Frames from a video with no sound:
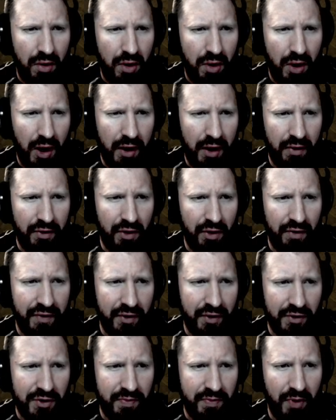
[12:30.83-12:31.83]
I don't know if
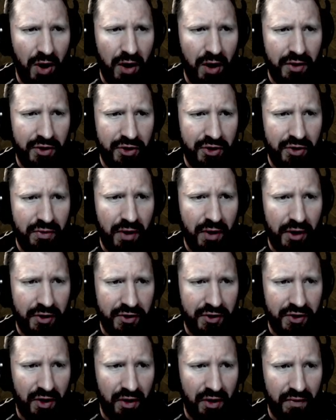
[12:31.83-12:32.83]
it'll spawn 2
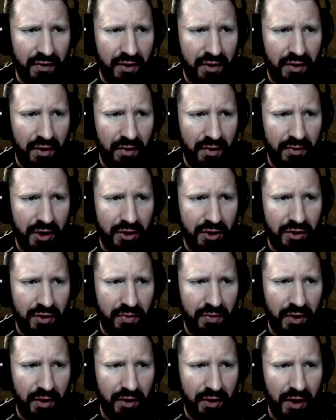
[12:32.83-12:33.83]
Hydras, however. I'm not sure
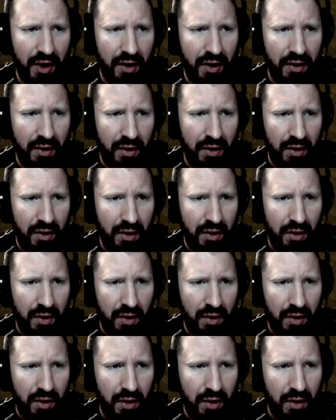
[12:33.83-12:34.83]
about that.
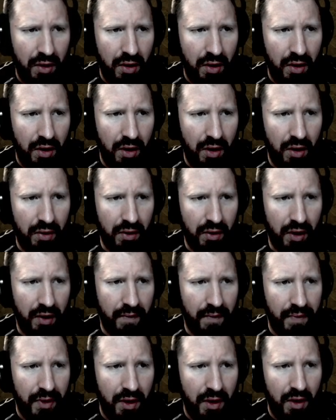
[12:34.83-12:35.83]
Okay.
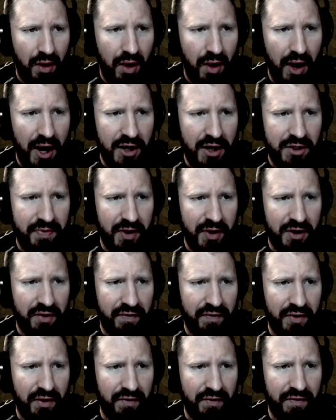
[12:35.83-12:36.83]
Aspect
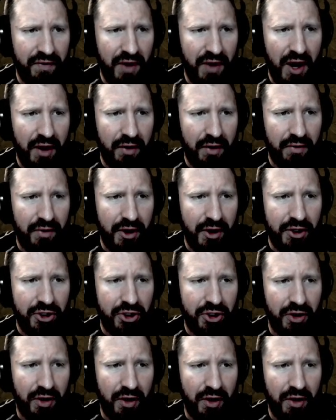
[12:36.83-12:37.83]
of
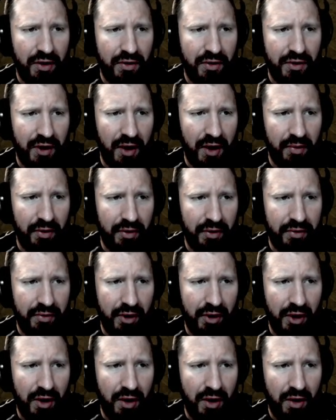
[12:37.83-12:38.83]
Conflagration, another Diablo
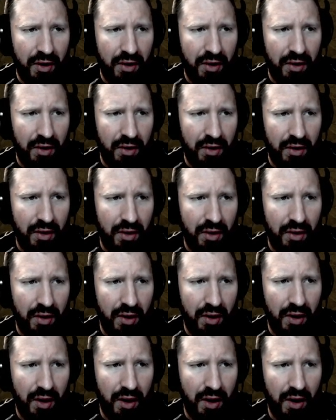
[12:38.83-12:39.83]
3
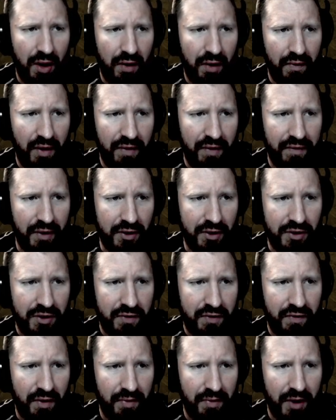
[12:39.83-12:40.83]
reference
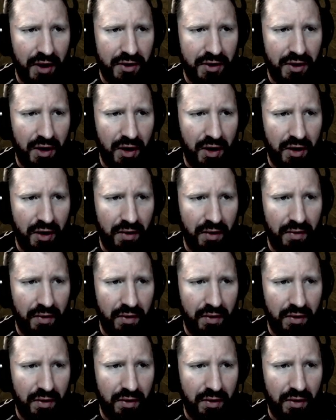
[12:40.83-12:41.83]
from that
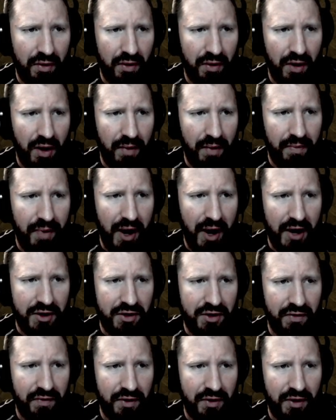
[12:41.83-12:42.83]
your
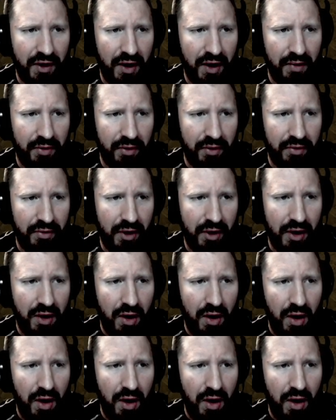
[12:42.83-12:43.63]
passive in Diablo 3.